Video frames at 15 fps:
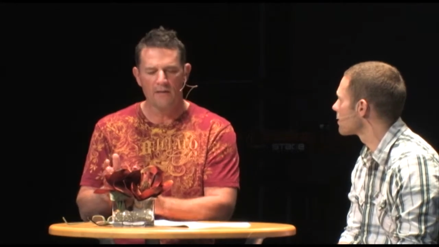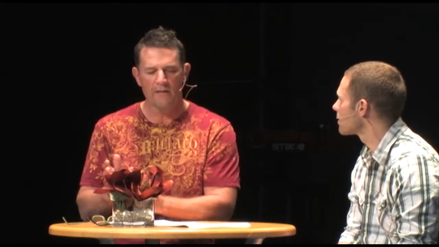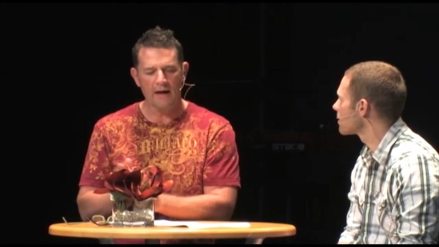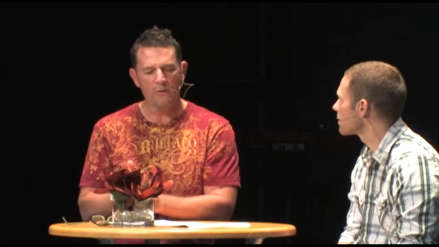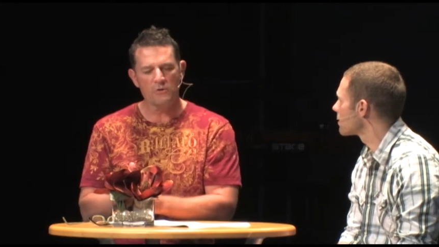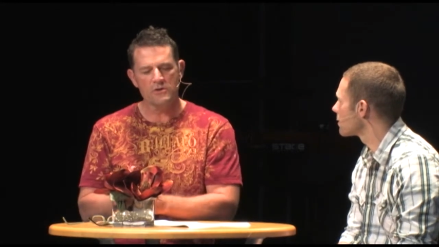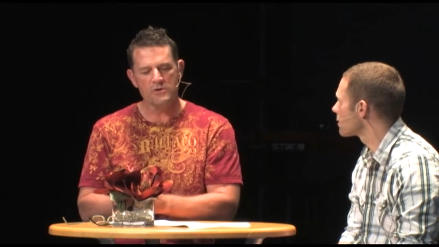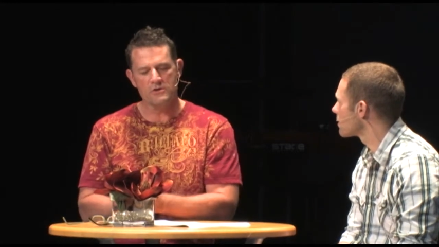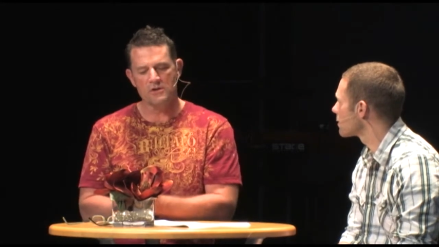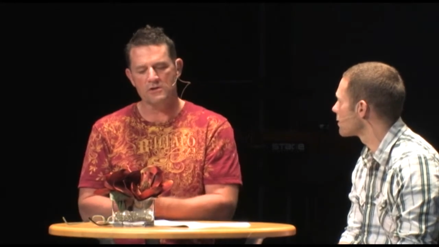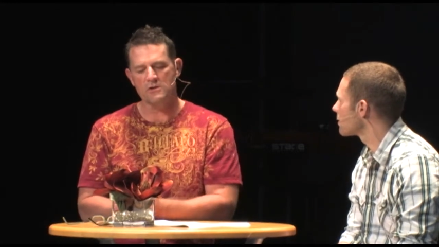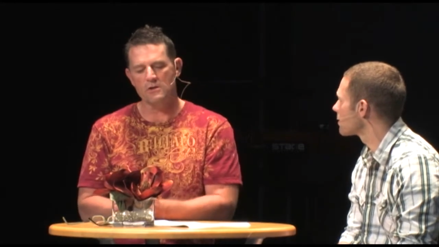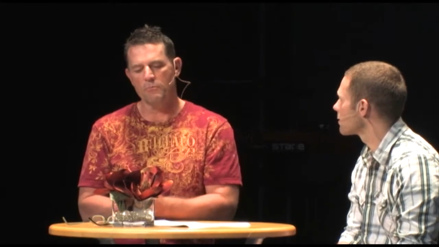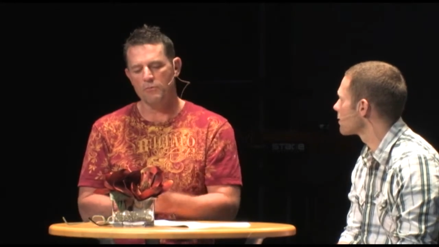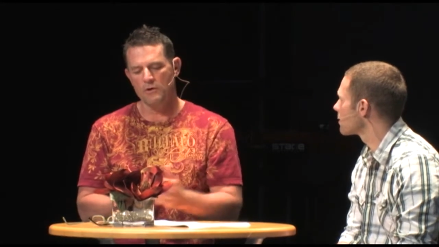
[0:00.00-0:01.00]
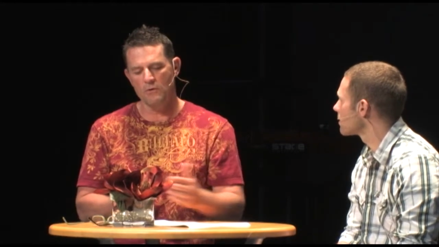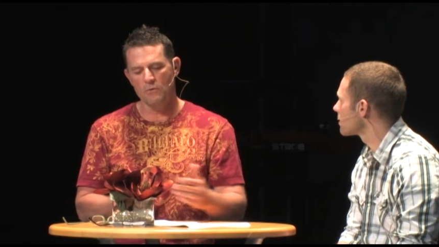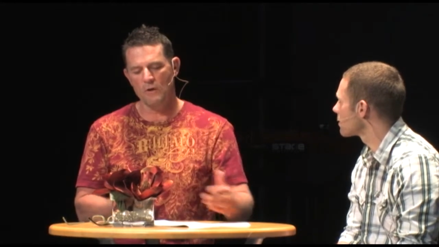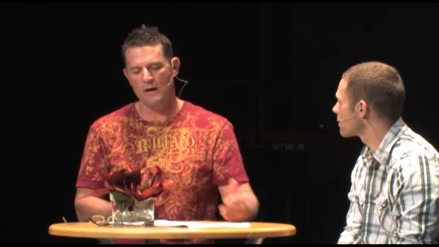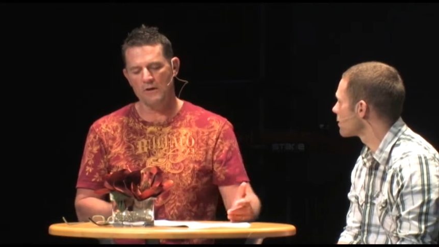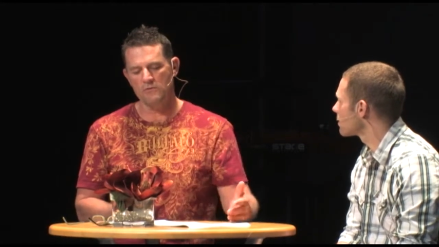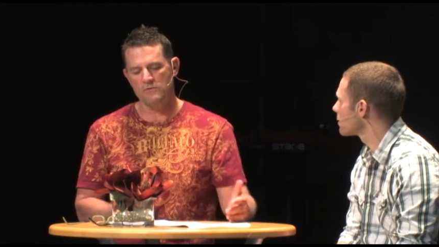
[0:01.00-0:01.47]
Speaker 1: that was just a
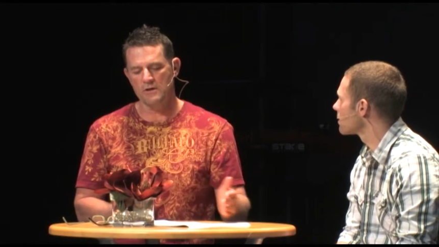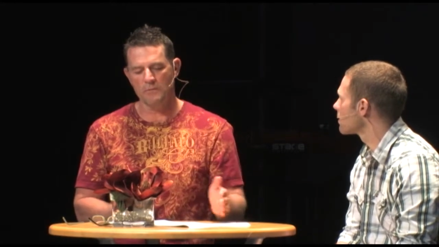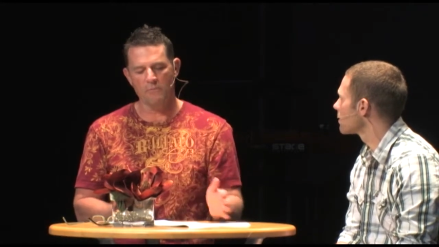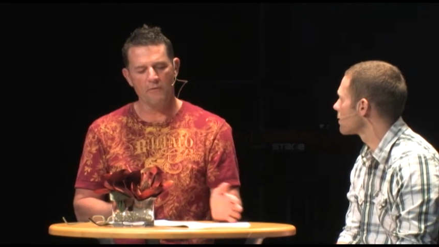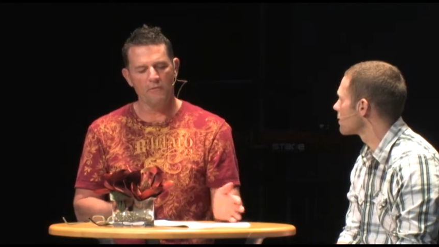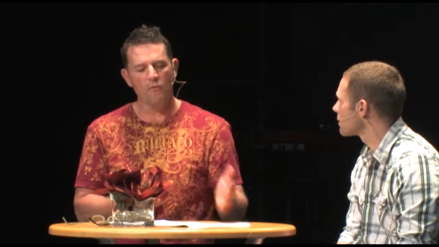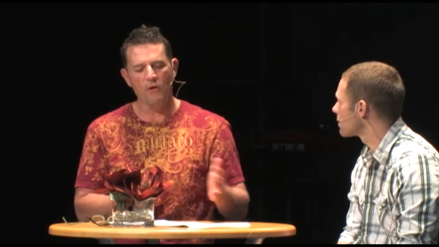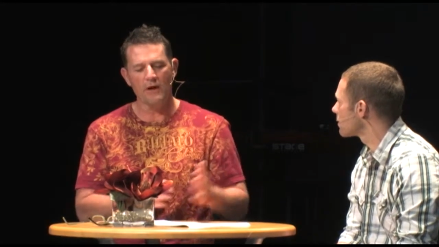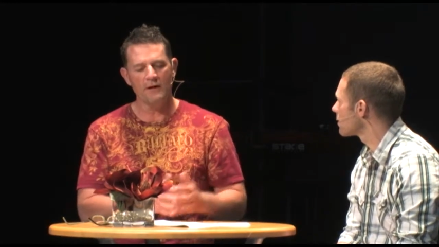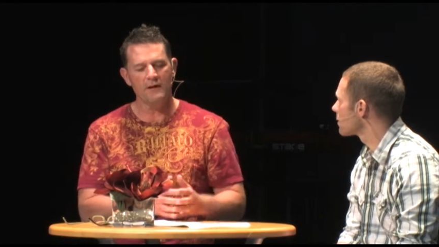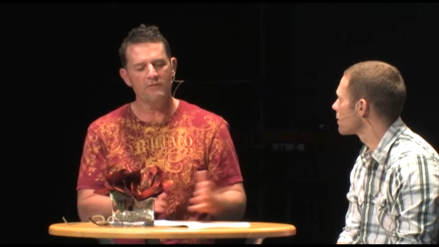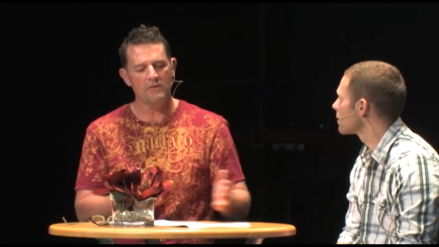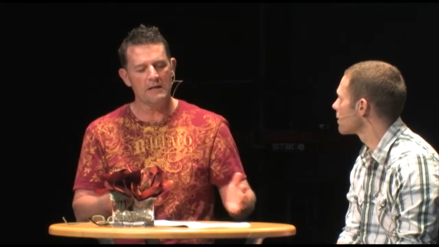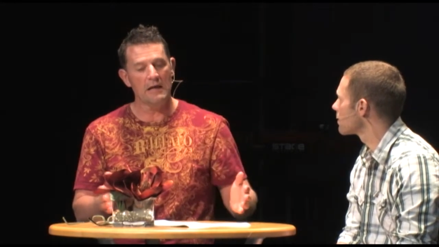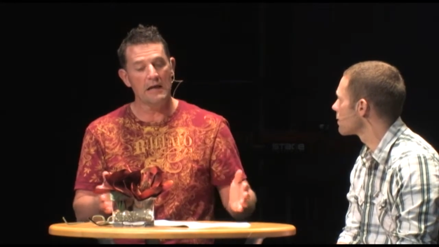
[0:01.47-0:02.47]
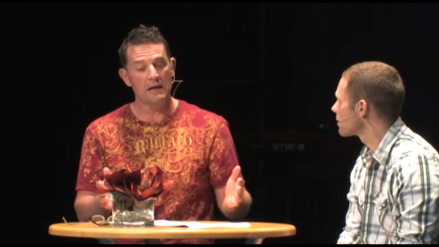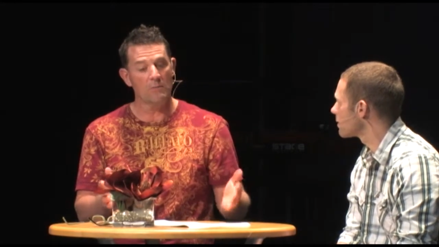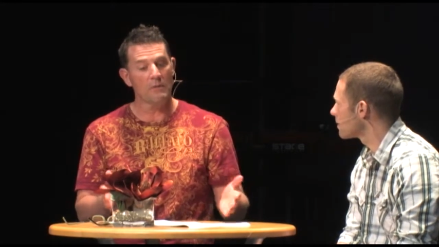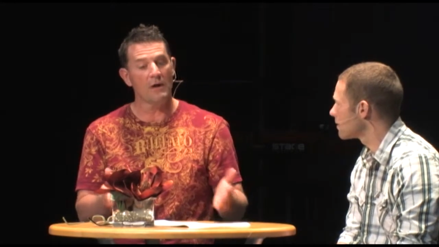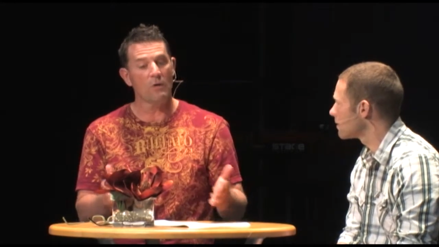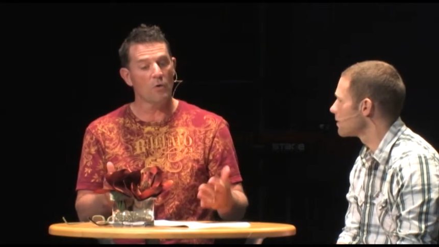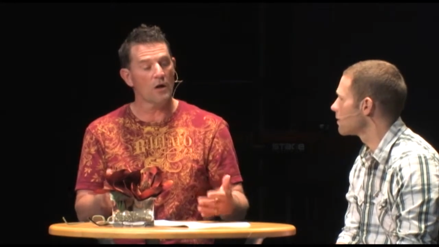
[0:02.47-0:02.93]
prerequisite. Before I'd even date
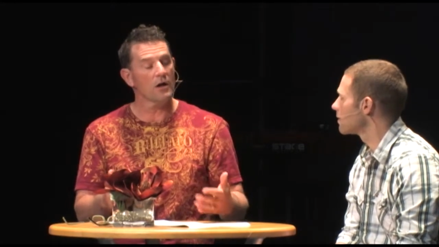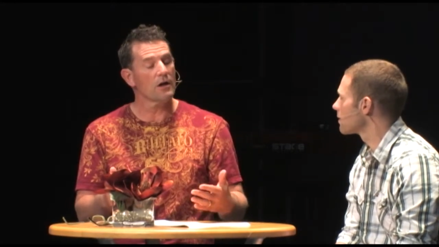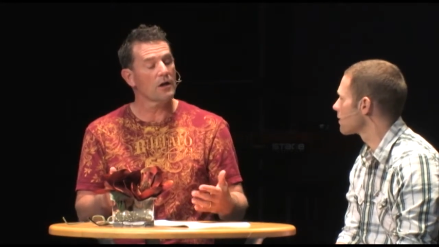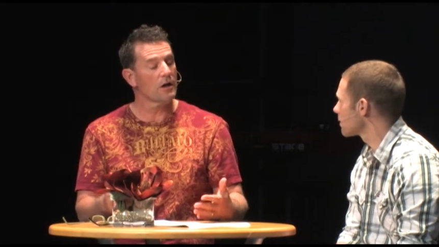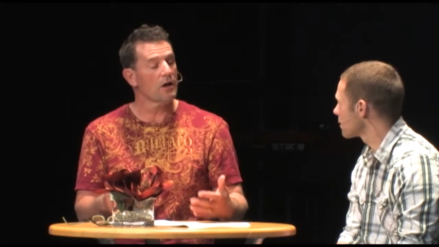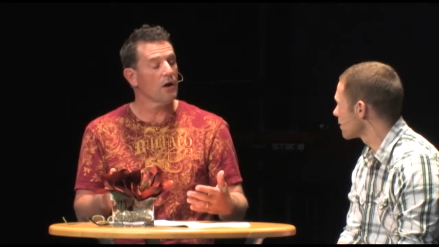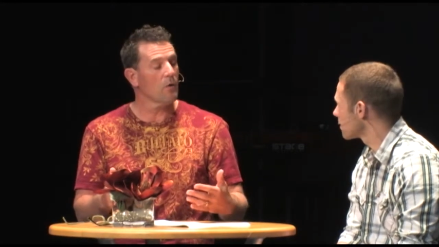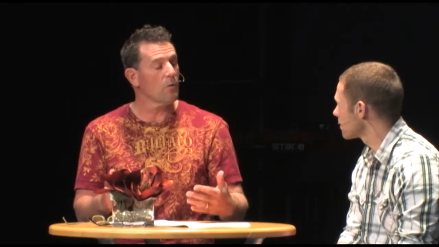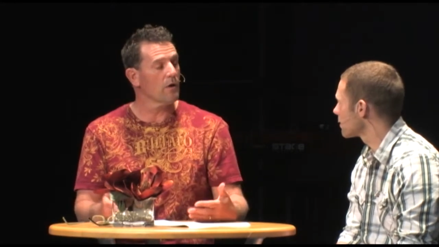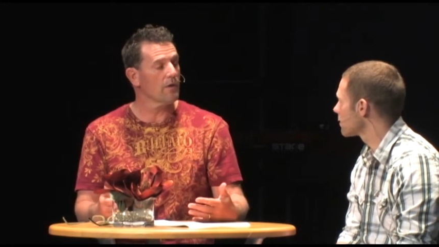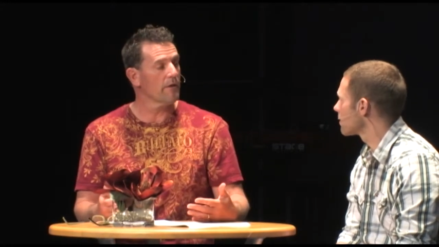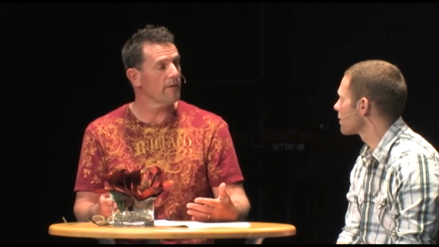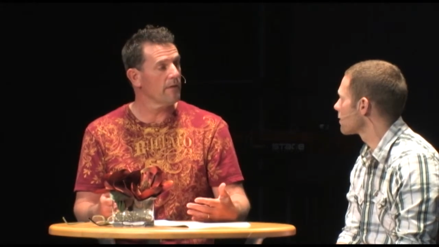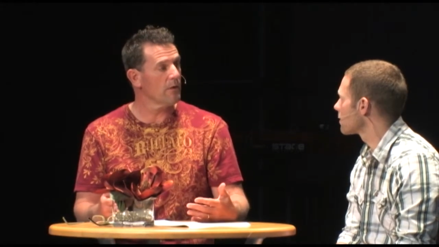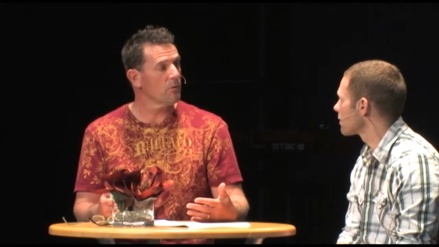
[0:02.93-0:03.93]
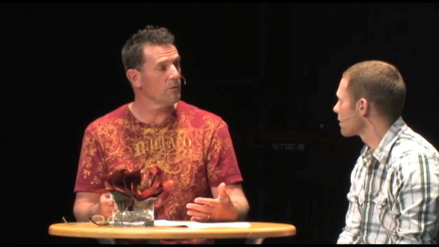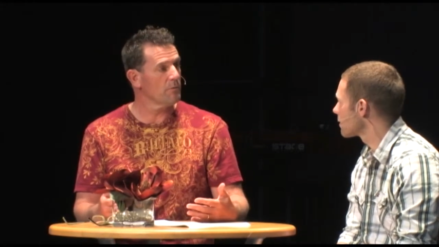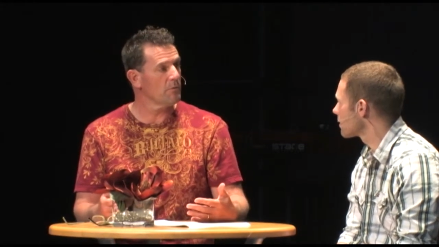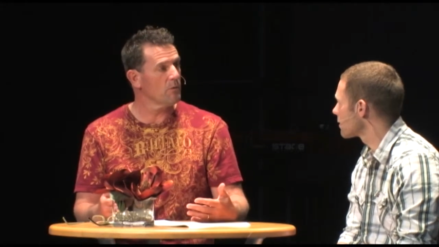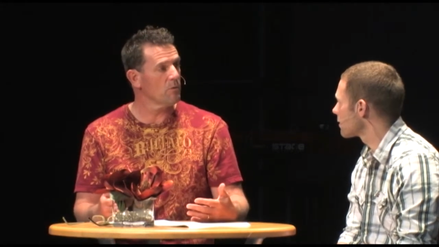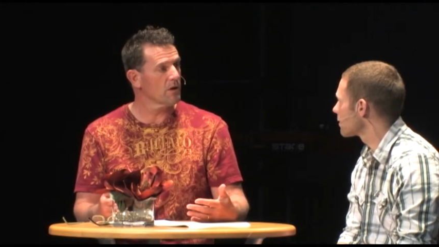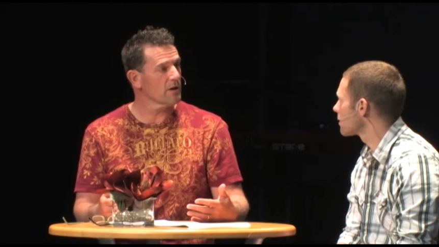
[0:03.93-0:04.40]
him, I wanted to know whether they
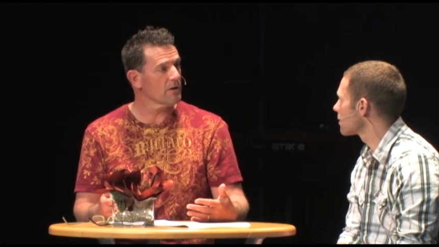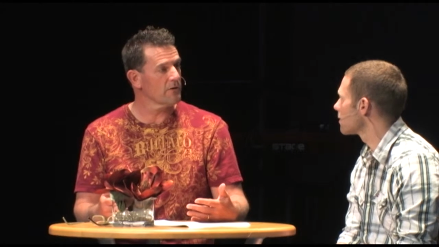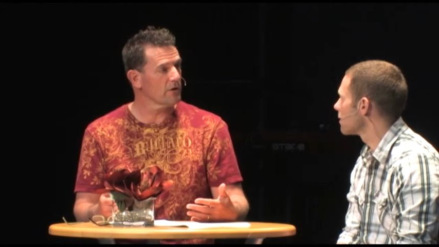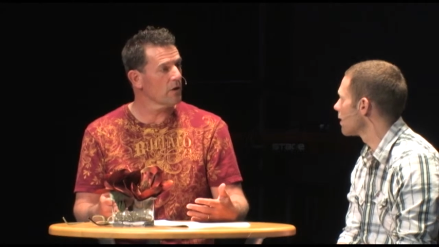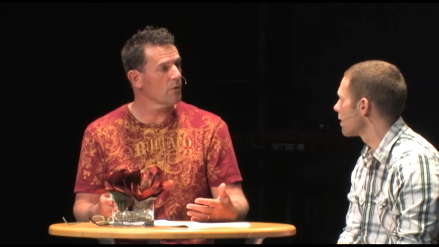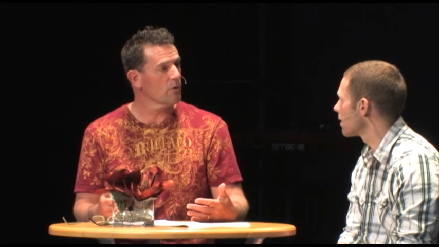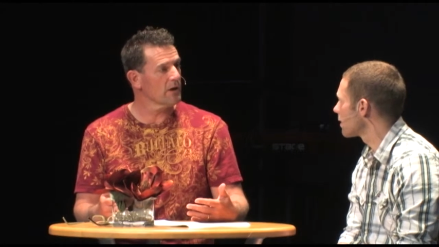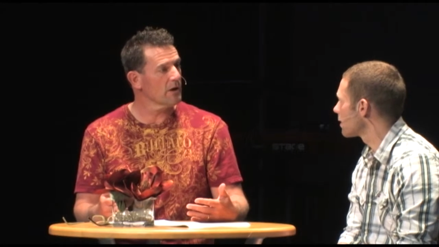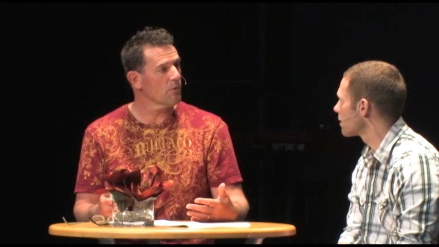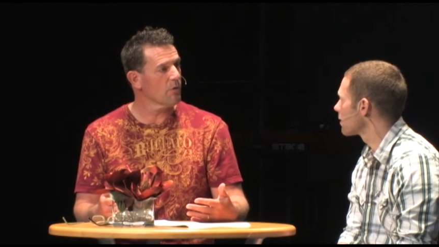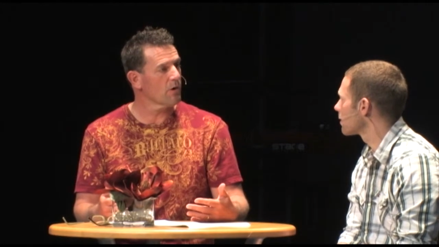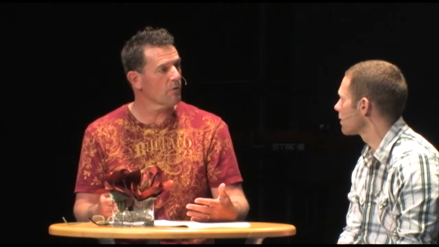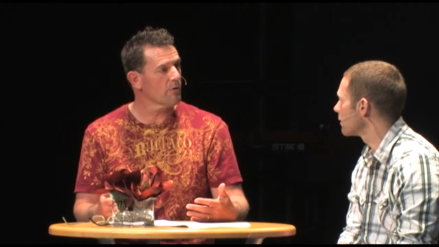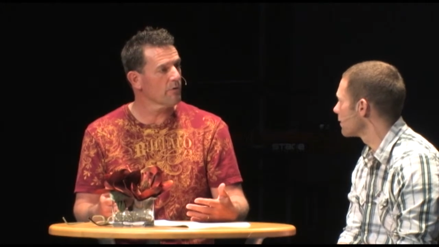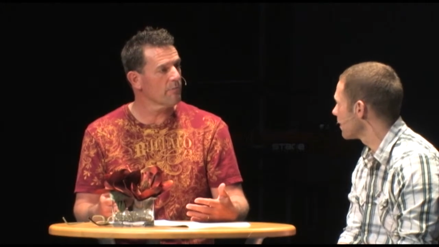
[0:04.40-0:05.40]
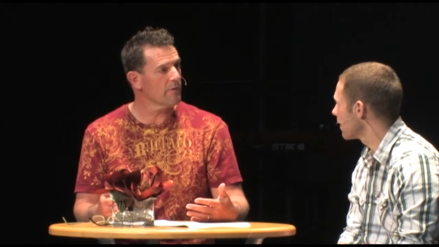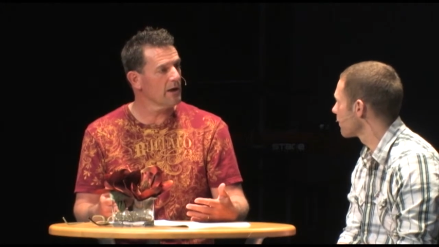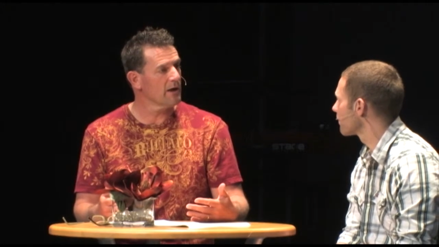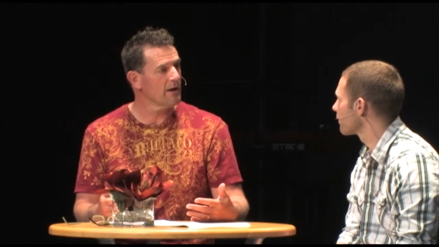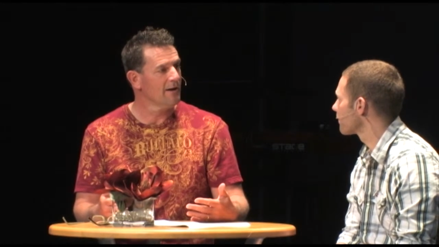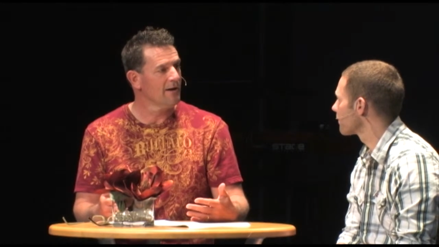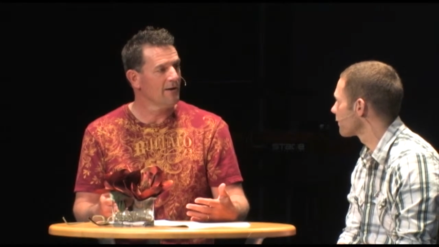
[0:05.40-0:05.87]
would be willing to go uh, anywhere with yeah.
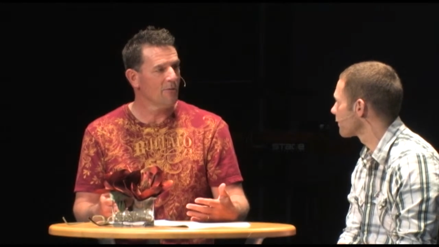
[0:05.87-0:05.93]
me.